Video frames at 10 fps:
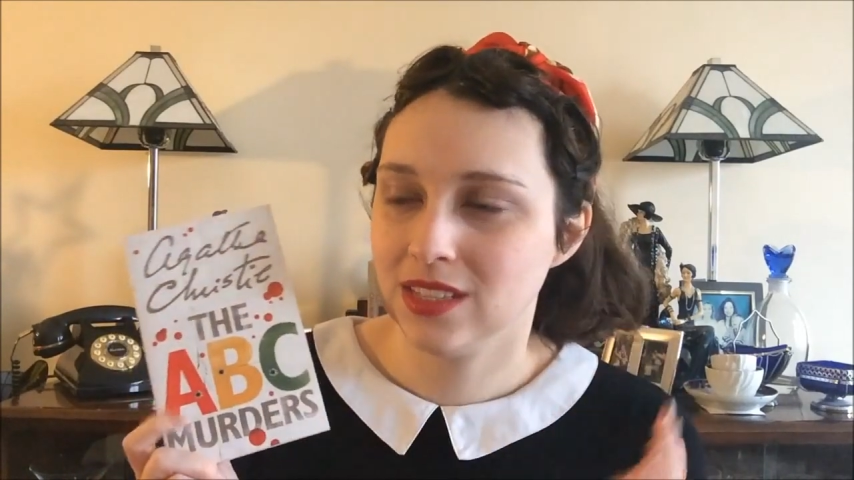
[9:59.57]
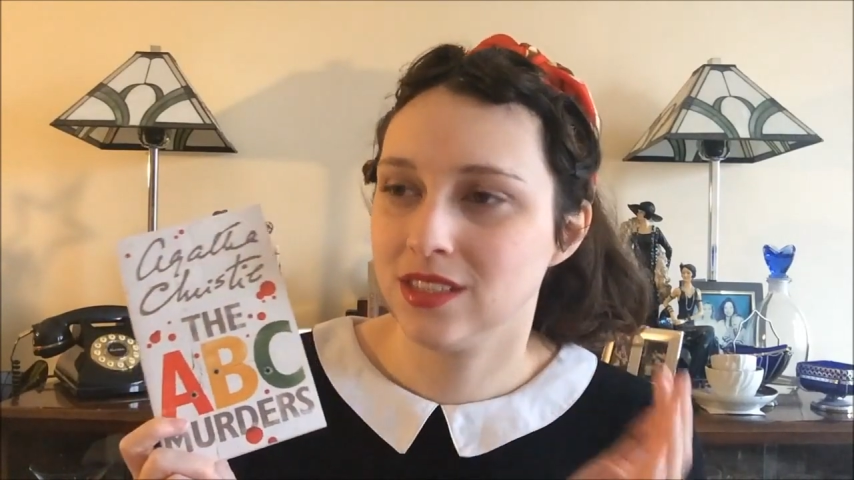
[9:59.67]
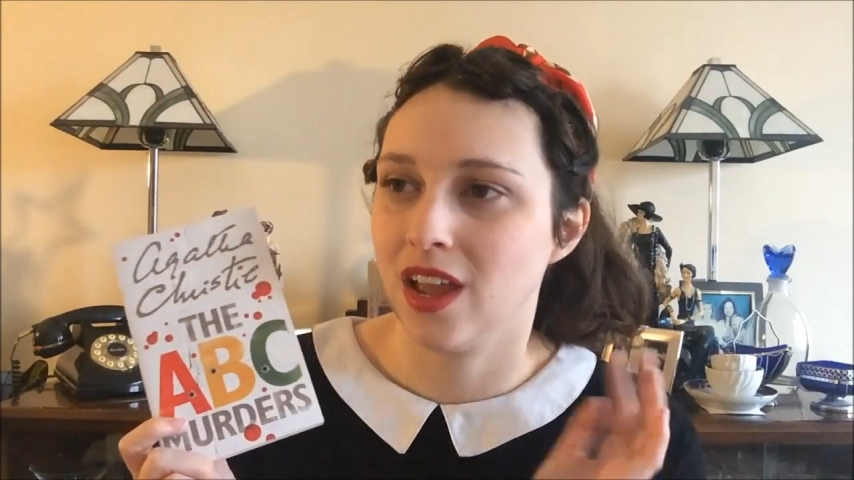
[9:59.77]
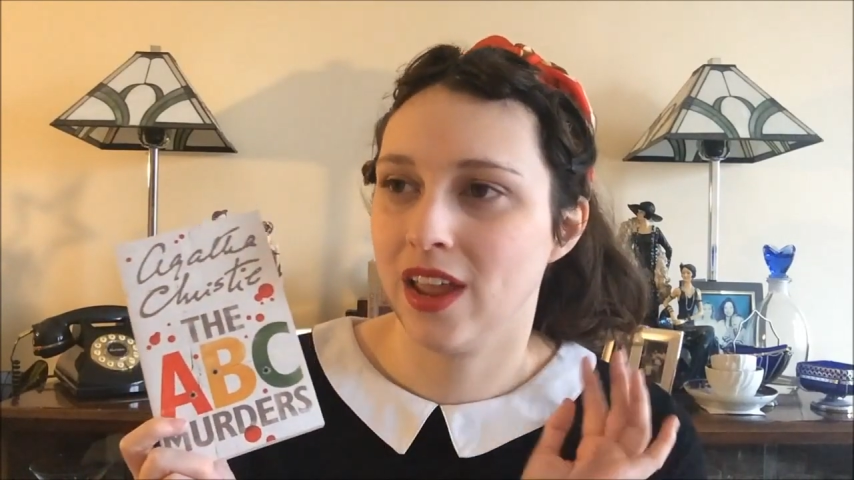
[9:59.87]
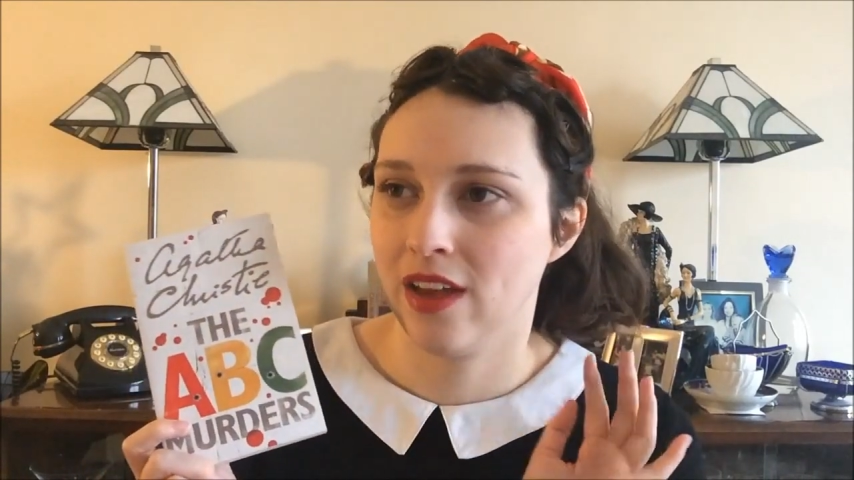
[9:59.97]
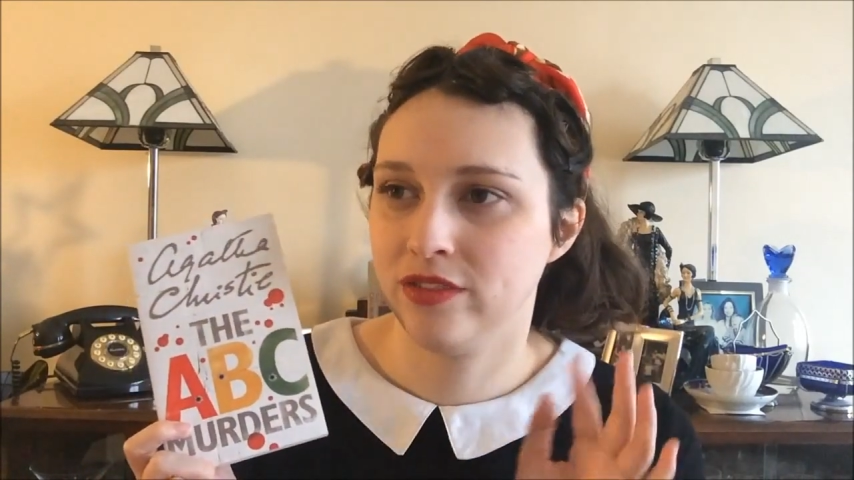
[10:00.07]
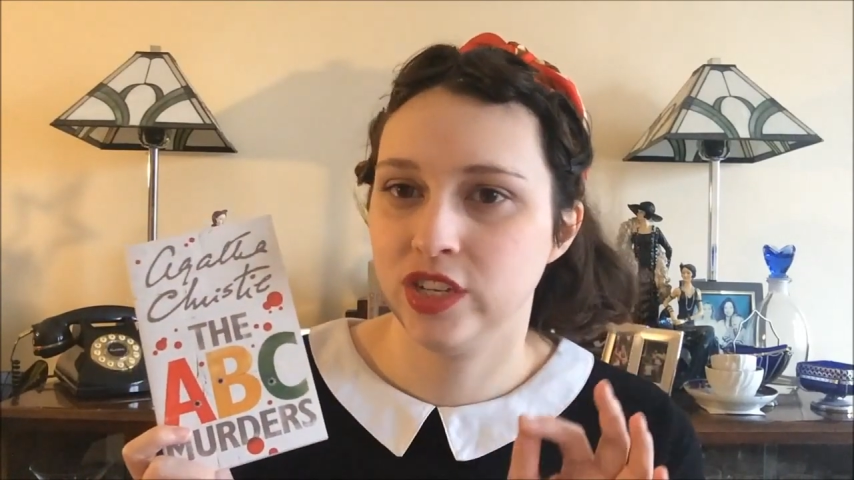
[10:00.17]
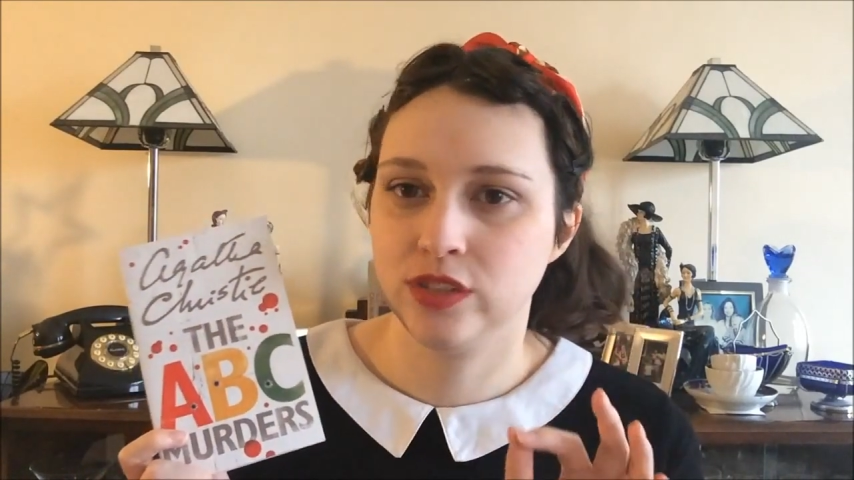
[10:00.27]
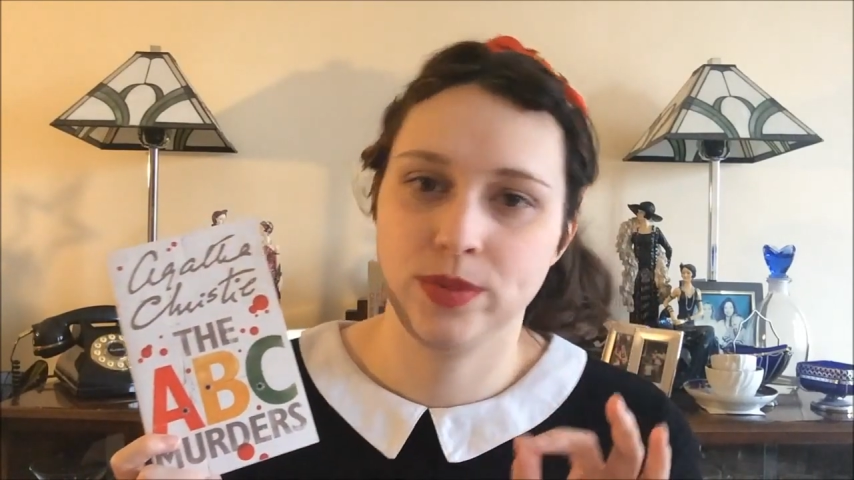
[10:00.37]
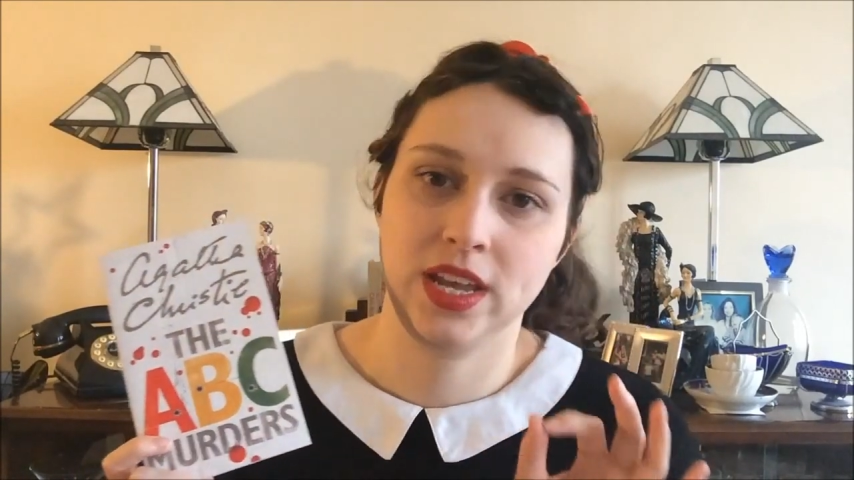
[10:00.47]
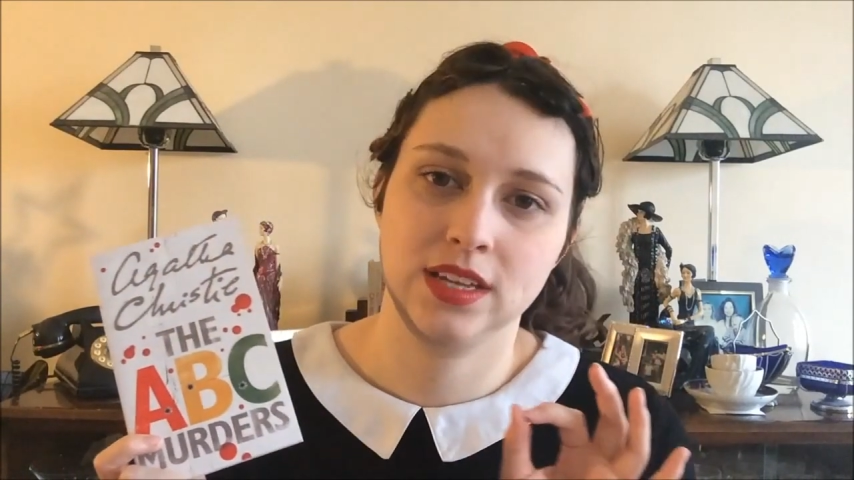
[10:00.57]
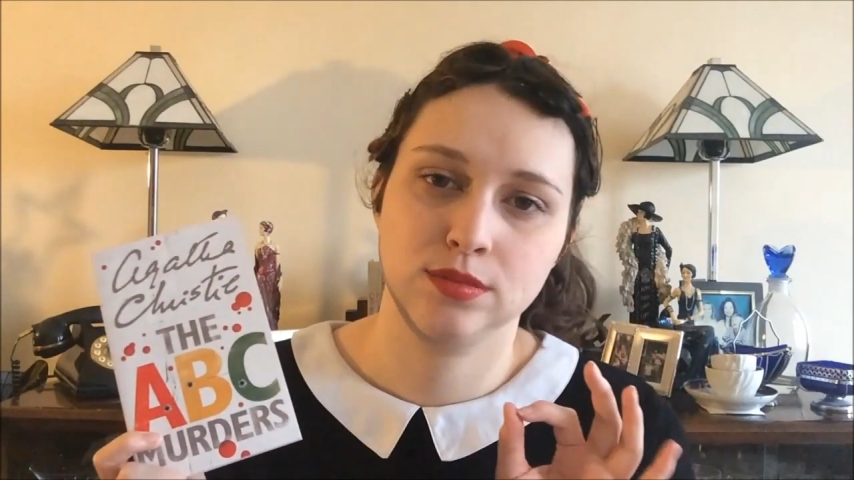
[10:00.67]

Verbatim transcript: this, I have to admit,